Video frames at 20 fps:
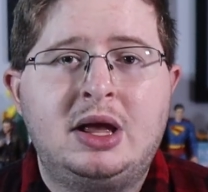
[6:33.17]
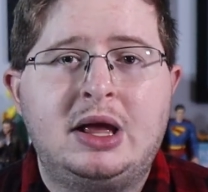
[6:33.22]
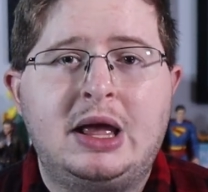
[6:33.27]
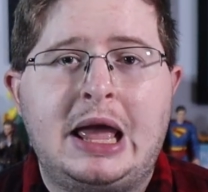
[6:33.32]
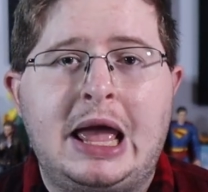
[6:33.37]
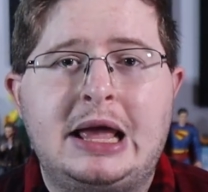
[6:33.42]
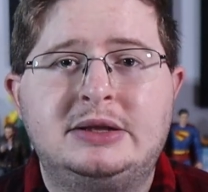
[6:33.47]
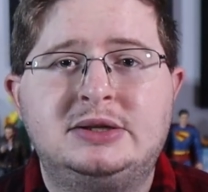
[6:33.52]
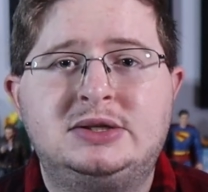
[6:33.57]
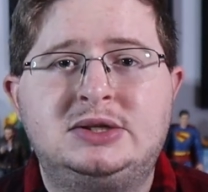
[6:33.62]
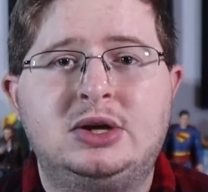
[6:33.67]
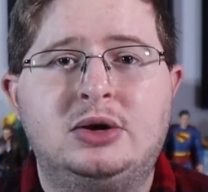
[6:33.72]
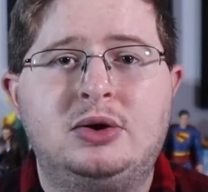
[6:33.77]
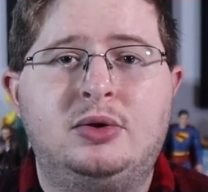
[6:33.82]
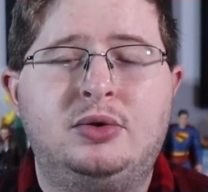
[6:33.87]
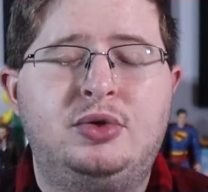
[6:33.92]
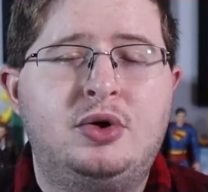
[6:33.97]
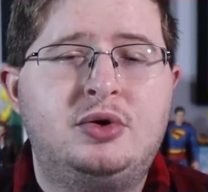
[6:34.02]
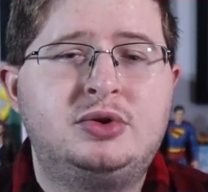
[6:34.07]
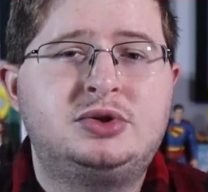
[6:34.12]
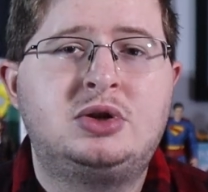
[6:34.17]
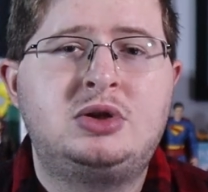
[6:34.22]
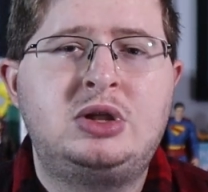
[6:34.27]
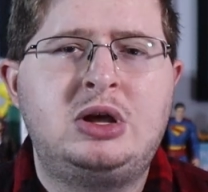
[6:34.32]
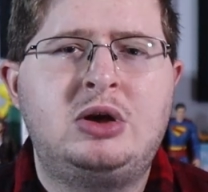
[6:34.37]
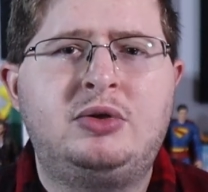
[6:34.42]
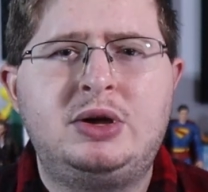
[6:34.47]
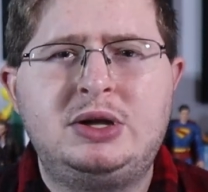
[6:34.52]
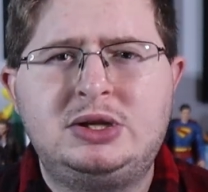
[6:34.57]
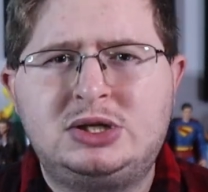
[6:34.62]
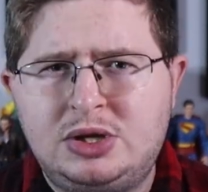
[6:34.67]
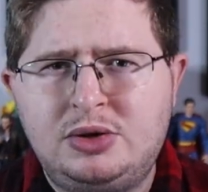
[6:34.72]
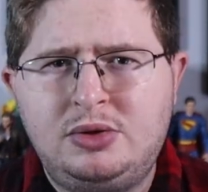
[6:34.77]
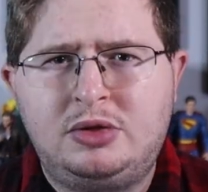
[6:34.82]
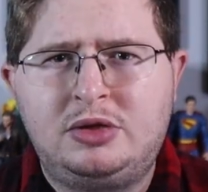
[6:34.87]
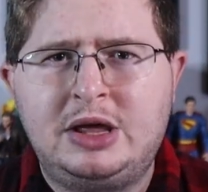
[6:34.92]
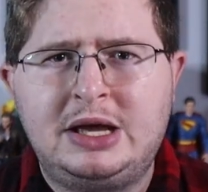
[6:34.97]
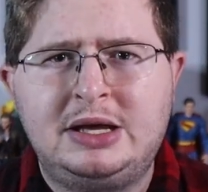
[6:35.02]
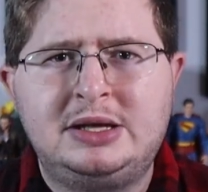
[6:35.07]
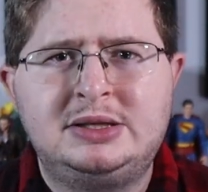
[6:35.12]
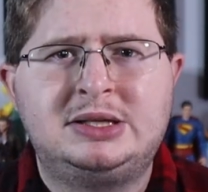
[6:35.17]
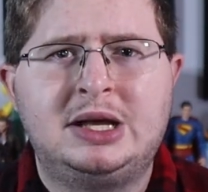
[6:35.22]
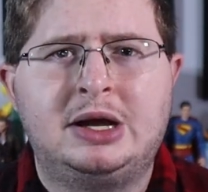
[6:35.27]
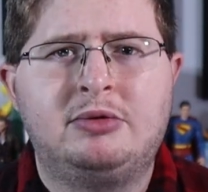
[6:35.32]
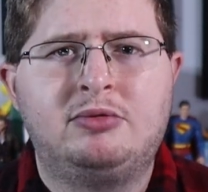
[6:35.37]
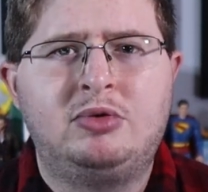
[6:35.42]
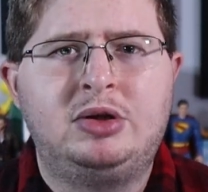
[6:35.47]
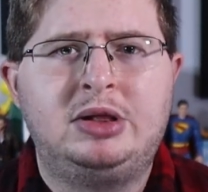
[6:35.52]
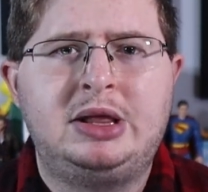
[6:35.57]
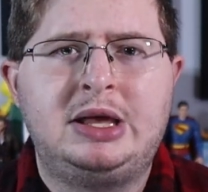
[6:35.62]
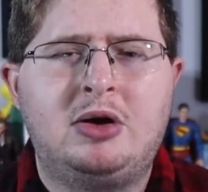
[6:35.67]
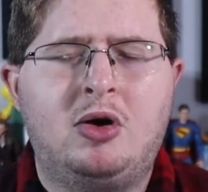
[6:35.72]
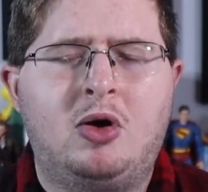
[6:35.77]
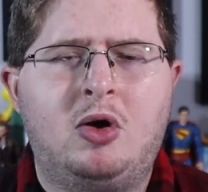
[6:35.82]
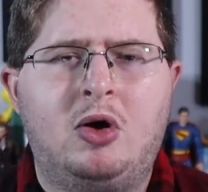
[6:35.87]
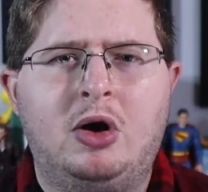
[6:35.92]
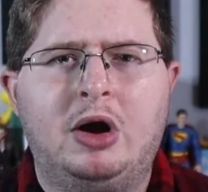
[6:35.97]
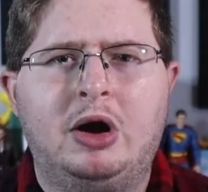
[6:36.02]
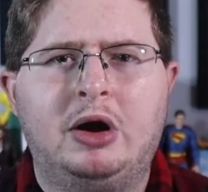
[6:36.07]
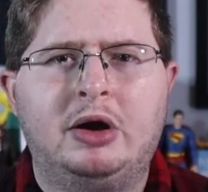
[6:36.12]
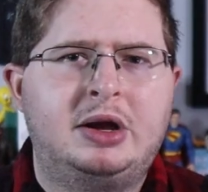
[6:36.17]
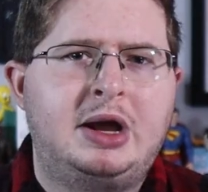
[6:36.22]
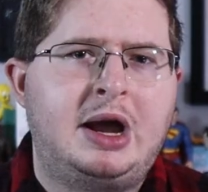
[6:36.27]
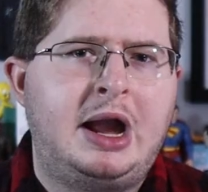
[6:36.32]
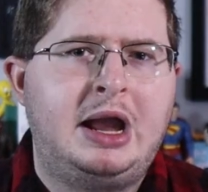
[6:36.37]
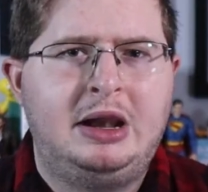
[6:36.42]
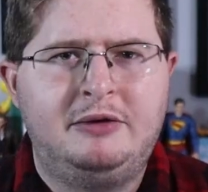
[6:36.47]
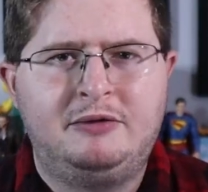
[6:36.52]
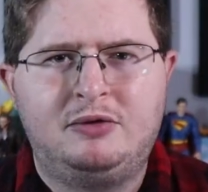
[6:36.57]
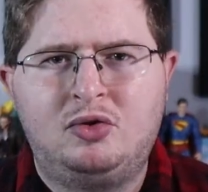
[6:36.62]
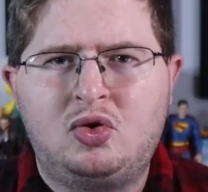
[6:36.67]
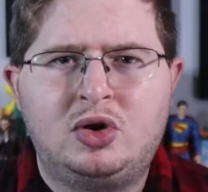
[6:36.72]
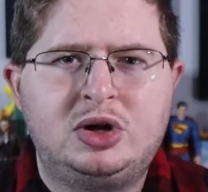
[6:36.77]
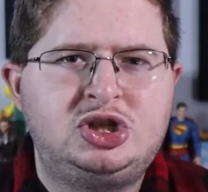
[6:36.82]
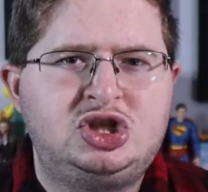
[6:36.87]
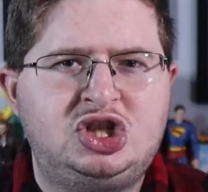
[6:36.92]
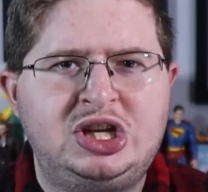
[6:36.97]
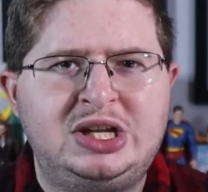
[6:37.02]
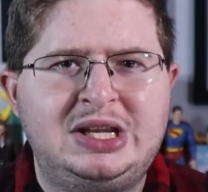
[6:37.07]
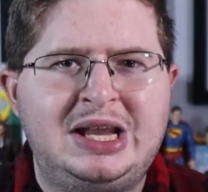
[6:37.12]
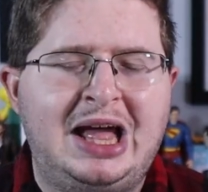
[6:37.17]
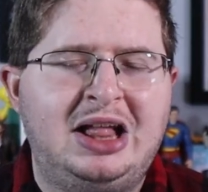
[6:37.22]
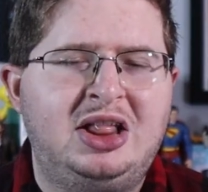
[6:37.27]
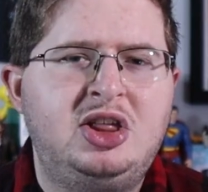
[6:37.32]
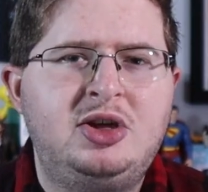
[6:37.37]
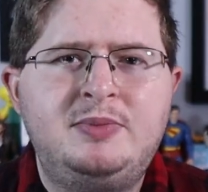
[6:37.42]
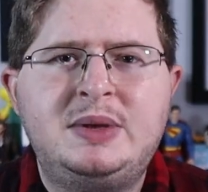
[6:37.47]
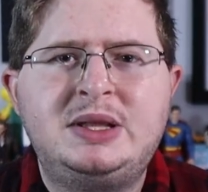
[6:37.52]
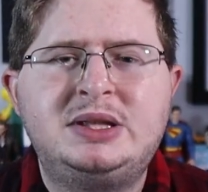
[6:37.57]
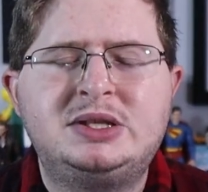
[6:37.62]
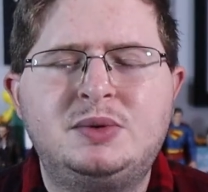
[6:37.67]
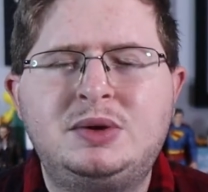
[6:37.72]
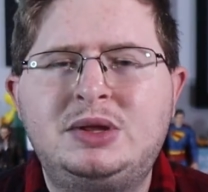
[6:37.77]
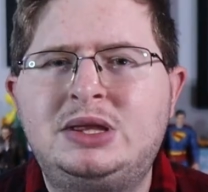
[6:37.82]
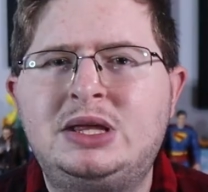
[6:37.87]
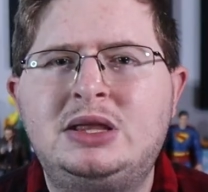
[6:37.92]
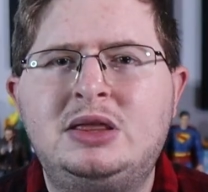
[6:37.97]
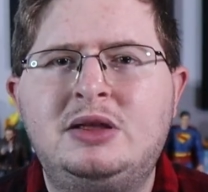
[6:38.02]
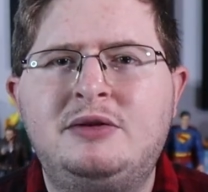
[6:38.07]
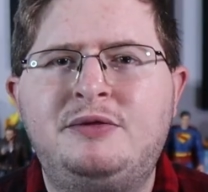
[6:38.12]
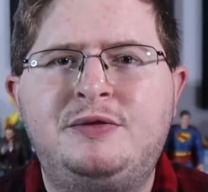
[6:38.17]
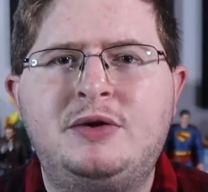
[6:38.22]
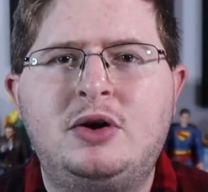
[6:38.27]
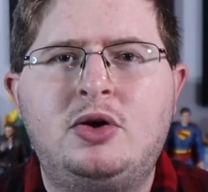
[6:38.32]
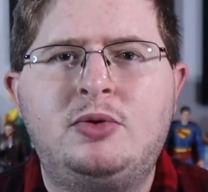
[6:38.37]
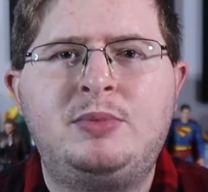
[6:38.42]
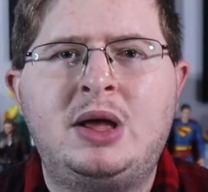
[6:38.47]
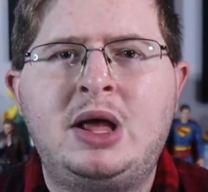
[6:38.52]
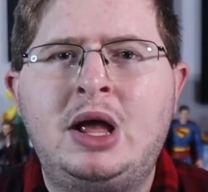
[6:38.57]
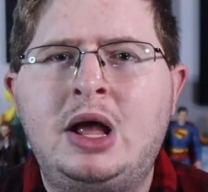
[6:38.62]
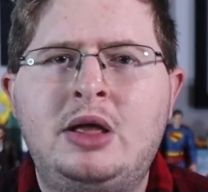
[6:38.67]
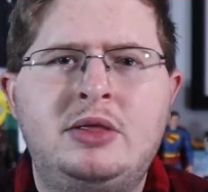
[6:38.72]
And so those are the only two things that really are kind of Christian elements within the film.